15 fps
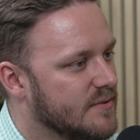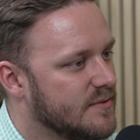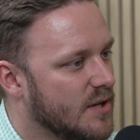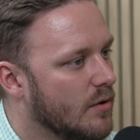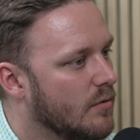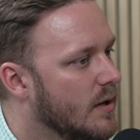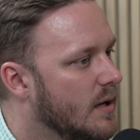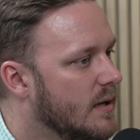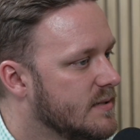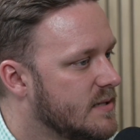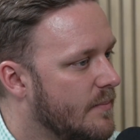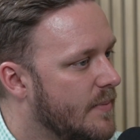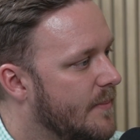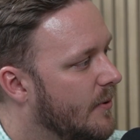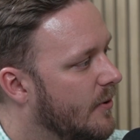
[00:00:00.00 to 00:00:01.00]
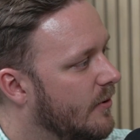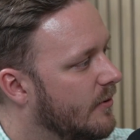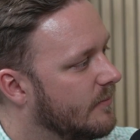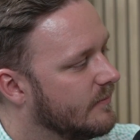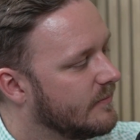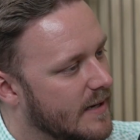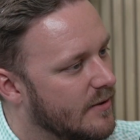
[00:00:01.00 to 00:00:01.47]
So some
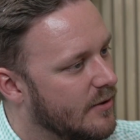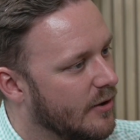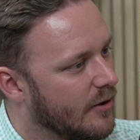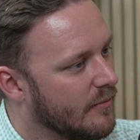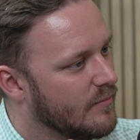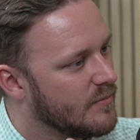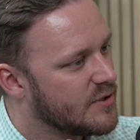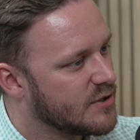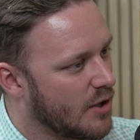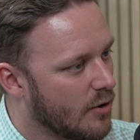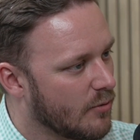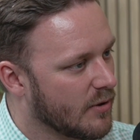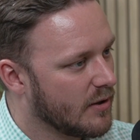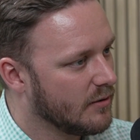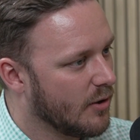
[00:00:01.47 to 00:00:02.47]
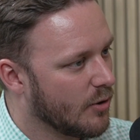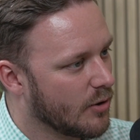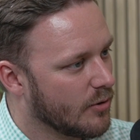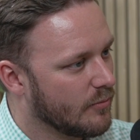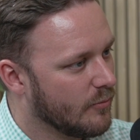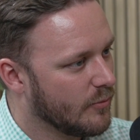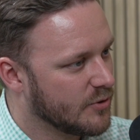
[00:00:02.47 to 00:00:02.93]
people either start with a
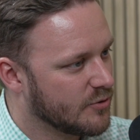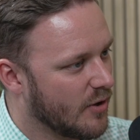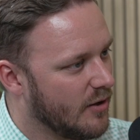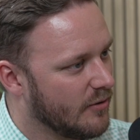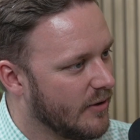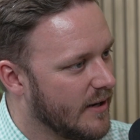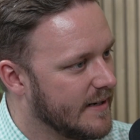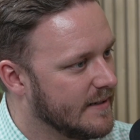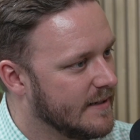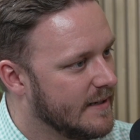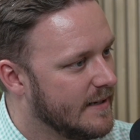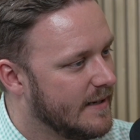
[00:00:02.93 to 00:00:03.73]
lower withdrawal rate